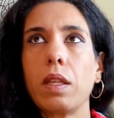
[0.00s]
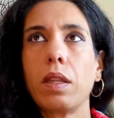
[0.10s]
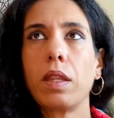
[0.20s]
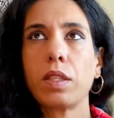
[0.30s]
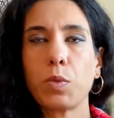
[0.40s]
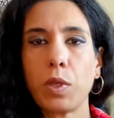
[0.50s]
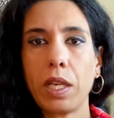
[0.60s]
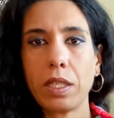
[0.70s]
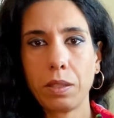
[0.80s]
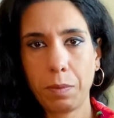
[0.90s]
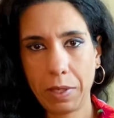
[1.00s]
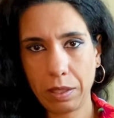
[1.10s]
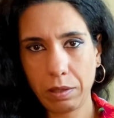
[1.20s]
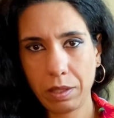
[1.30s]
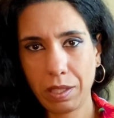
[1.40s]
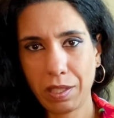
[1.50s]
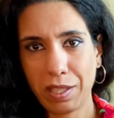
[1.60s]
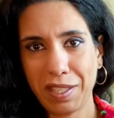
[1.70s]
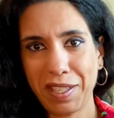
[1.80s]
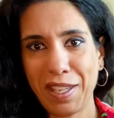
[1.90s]
This one has a belt,
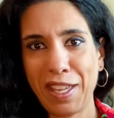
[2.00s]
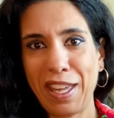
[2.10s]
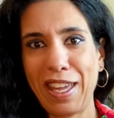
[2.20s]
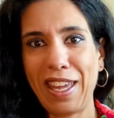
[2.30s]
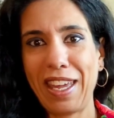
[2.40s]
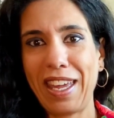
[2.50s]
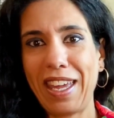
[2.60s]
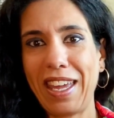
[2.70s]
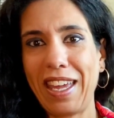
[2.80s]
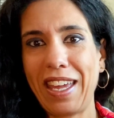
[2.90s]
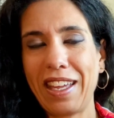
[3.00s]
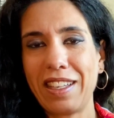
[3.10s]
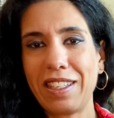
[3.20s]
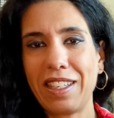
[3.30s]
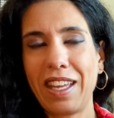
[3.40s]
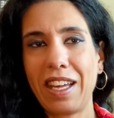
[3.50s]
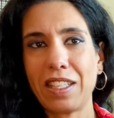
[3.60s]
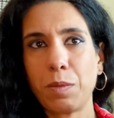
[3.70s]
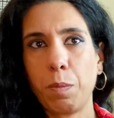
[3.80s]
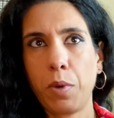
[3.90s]
and it
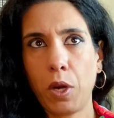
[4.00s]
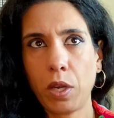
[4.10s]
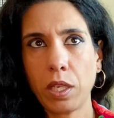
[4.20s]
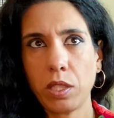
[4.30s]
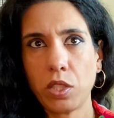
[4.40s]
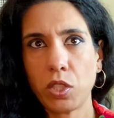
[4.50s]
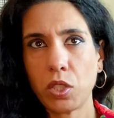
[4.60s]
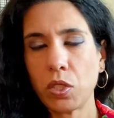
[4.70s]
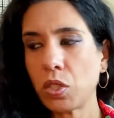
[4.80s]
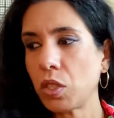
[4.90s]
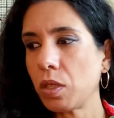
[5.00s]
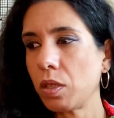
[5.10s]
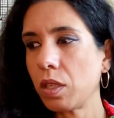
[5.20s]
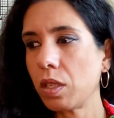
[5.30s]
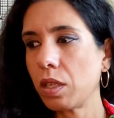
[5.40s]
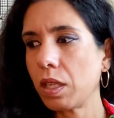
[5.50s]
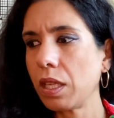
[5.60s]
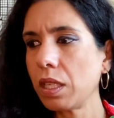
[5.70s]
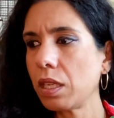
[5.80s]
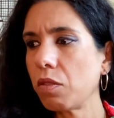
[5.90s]
has pockets. I
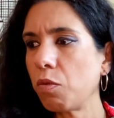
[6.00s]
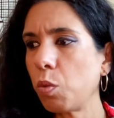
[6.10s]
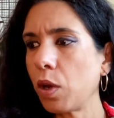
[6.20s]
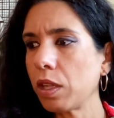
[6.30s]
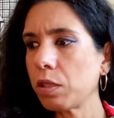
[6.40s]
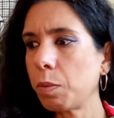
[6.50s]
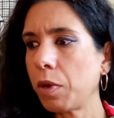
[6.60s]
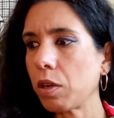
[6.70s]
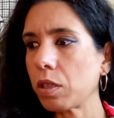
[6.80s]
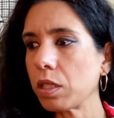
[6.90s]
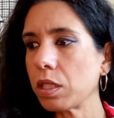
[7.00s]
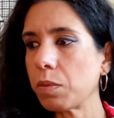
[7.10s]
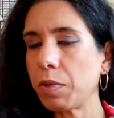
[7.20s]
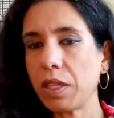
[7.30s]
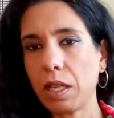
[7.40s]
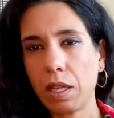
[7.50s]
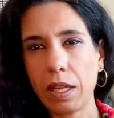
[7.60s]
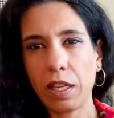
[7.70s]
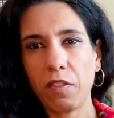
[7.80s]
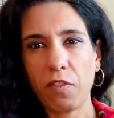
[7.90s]
think they have welt pockets, but they're
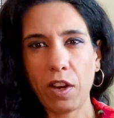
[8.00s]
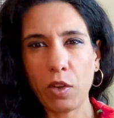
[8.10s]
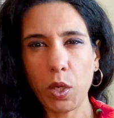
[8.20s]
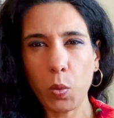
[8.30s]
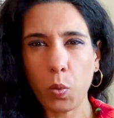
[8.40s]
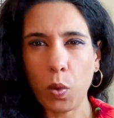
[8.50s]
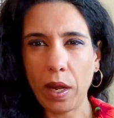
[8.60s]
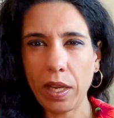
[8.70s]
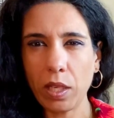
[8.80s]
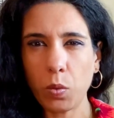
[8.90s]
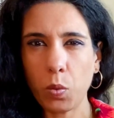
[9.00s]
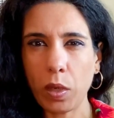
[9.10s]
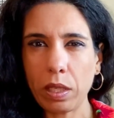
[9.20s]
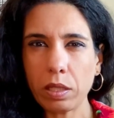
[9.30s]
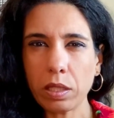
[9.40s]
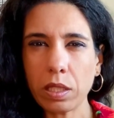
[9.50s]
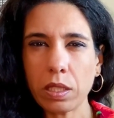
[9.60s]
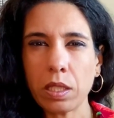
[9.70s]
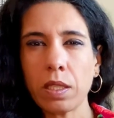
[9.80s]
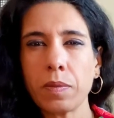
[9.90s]
like very wide
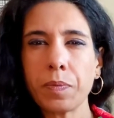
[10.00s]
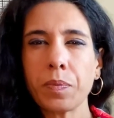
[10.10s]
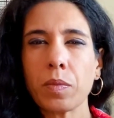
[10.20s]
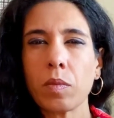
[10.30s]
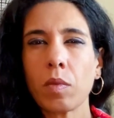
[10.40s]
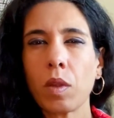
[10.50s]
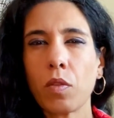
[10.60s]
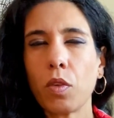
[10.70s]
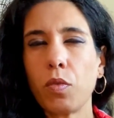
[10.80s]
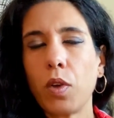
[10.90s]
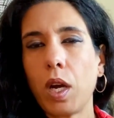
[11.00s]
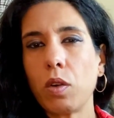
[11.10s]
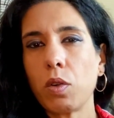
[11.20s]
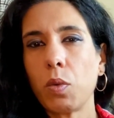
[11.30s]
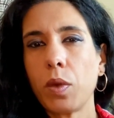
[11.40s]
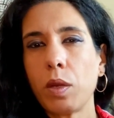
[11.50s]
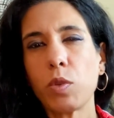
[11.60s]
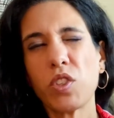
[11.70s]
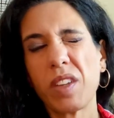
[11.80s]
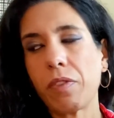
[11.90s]
welts. So for outerwear,
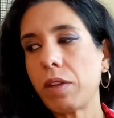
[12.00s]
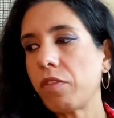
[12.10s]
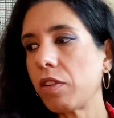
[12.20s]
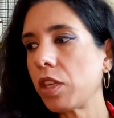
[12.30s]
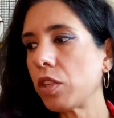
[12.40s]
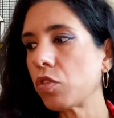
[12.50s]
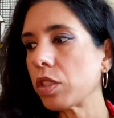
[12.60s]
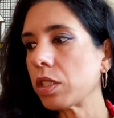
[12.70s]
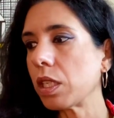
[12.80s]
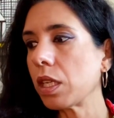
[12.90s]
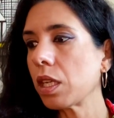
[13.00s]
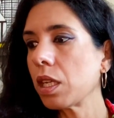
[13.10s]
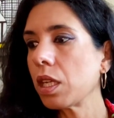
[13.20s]
which I find very interesting.